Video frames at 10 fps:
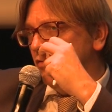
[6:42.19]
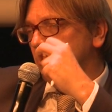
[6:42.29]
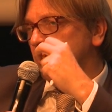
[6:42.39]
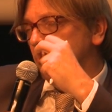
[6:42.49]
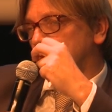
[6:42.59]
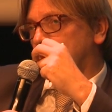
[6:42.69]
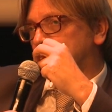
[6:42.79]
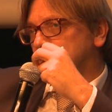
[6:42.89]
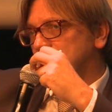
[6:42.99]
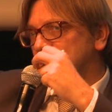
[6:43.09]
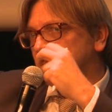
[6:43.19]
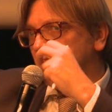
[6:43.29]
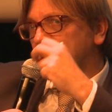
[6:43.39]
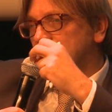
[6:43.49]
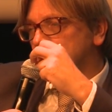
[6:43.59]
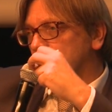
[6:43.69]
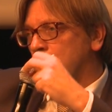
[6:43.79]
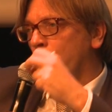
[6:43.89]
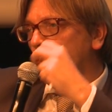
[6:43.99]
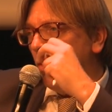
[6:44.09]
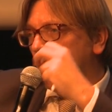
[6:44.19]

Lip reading: to Europe to decide on